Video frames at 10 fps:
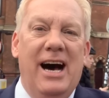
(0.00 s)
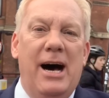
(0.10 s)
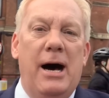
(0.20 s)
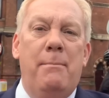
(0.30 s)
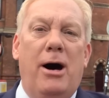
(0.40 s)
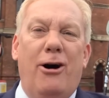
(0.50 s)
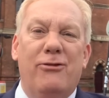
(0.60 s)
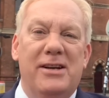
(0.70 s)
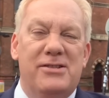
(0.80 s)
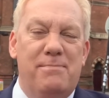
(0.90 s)
A
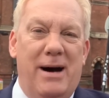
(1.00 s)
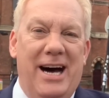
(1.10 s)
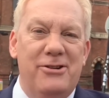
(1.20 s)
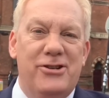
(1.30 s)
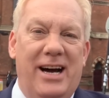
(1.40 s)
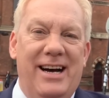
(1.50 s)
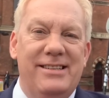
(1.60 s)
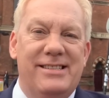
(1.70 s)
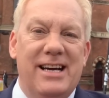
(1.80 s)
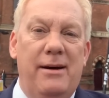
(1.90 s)
marvellous match,
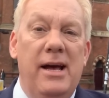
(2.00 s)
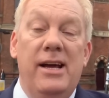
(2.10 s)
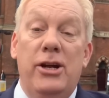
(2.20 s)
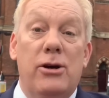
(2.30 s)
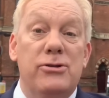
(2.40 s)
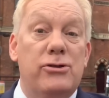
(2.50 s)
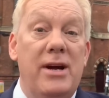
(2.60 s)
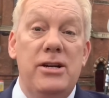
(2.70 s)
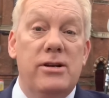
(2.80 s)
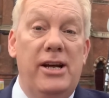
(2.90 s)
and you know,
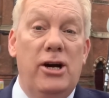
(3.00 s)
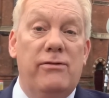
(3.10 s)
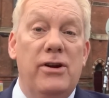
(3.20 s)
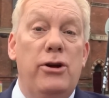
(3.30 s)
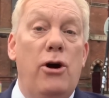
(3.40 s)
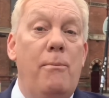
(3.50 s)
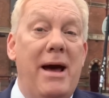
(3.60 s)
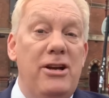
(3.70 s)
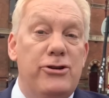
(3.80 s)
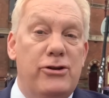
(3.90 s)
strangely enough, no
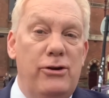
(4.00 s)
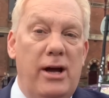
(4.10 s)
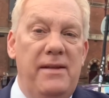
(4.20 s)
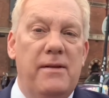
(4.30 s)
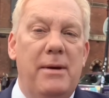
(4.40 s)
mention in the